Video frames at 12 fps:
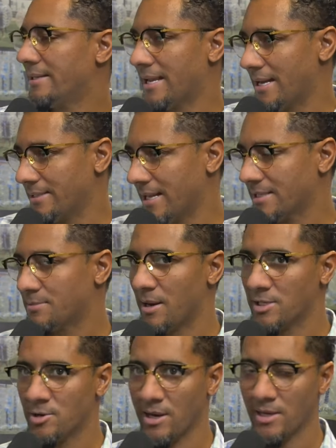That, that's
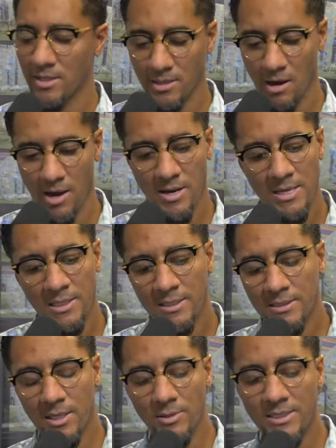my train of thought.
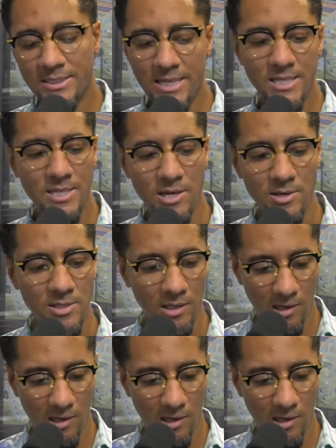So, six years